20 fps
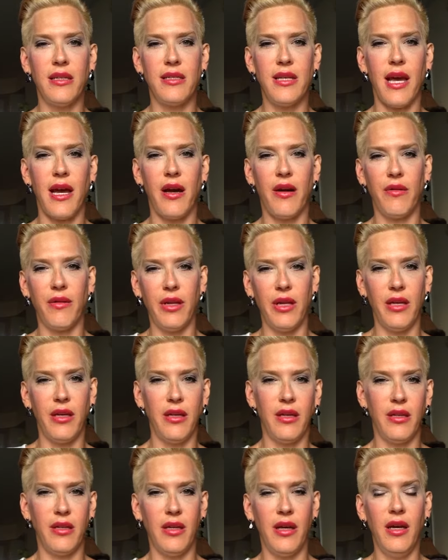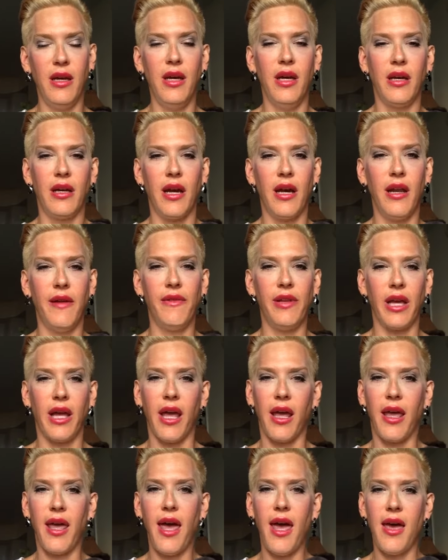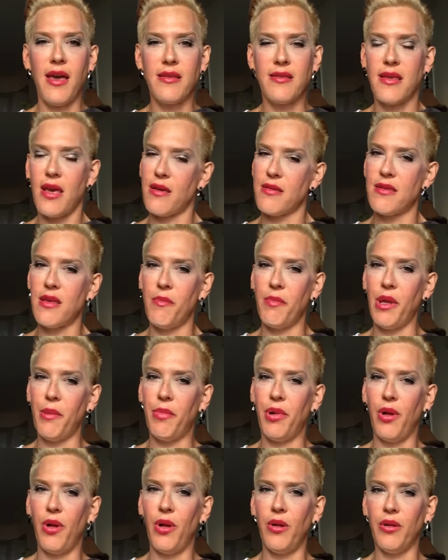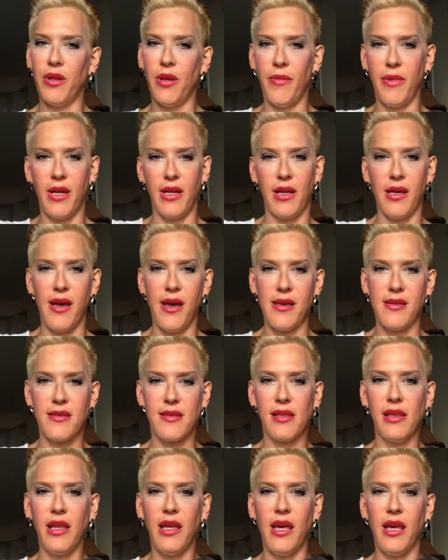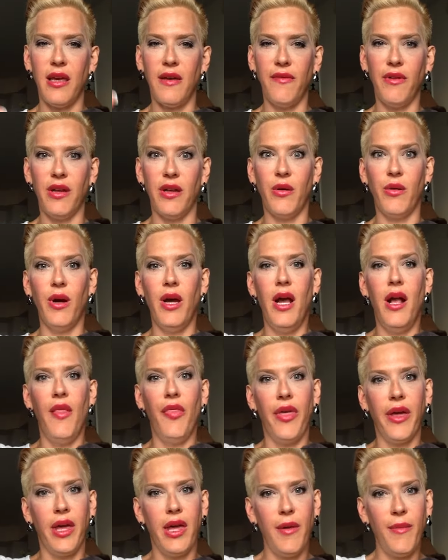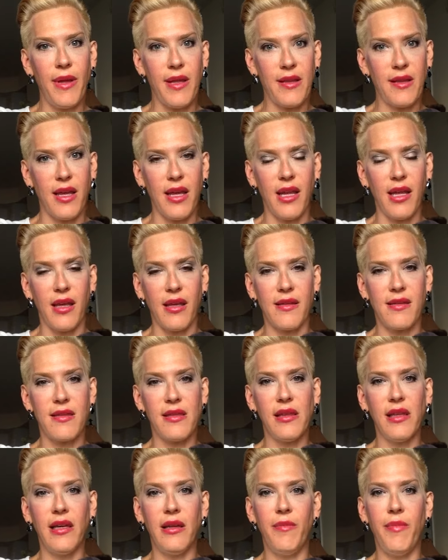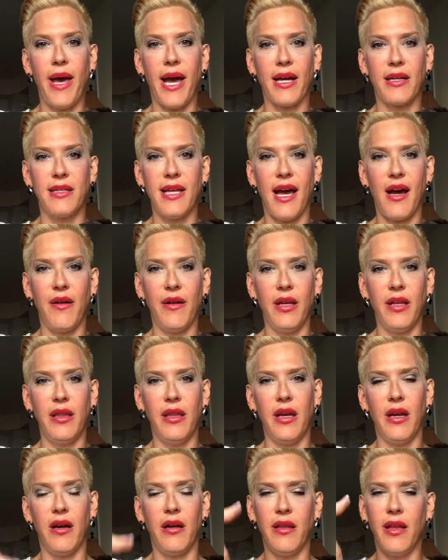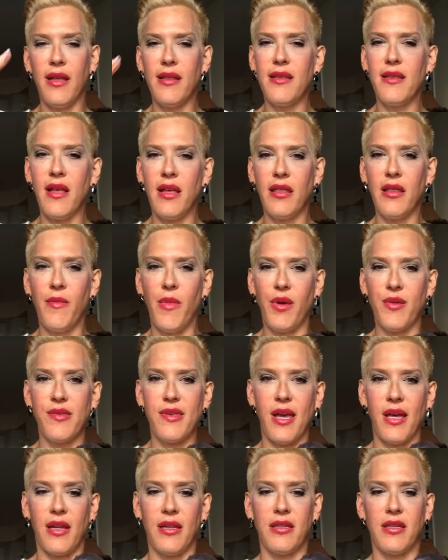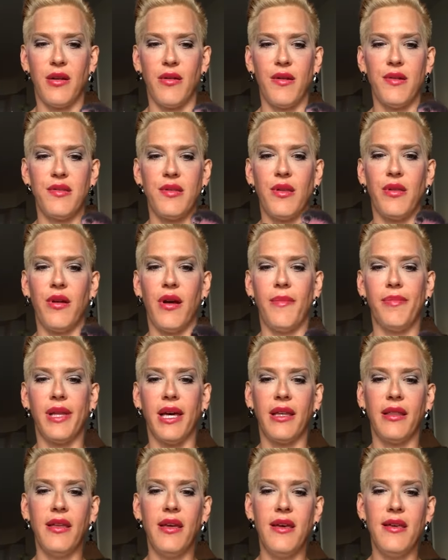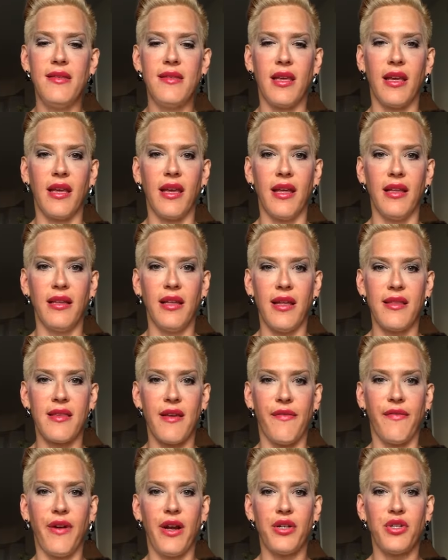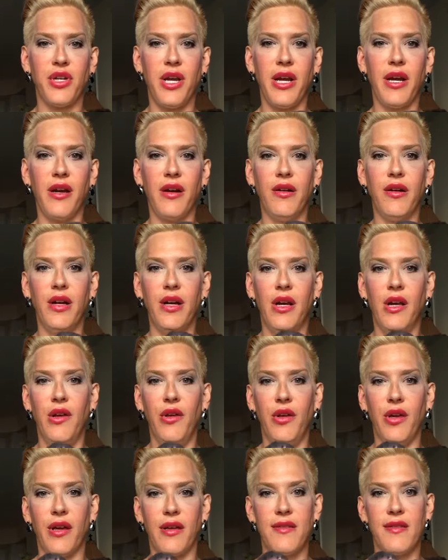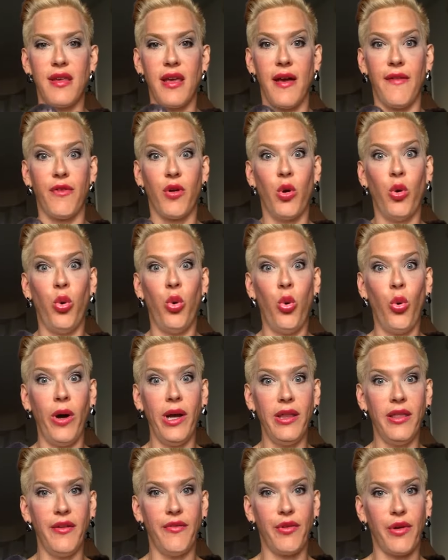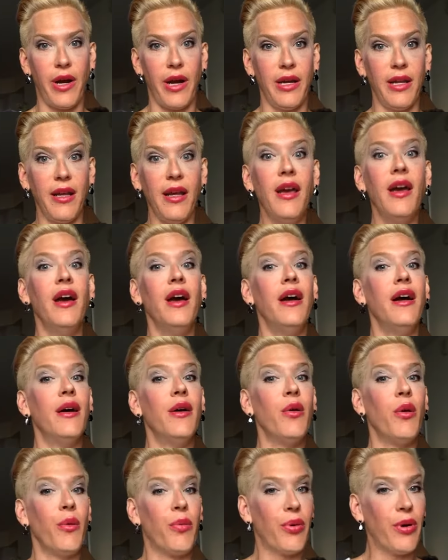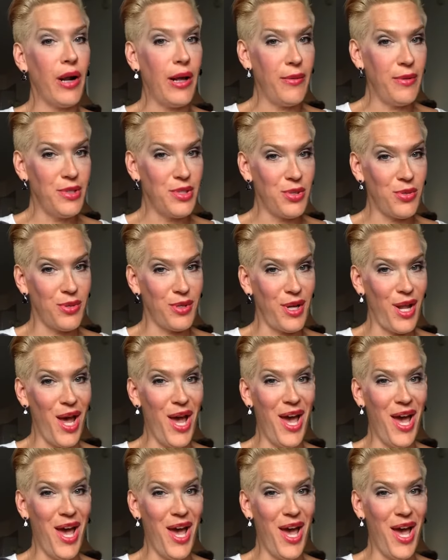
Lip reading: down in kind of like a case, how some people hold them in a sleeve. They keep on getting slid back down in there, and that's not the most sanitary. So they're up like this. You can get lots of fresh air. You can see I have quite the variety. We'll probably do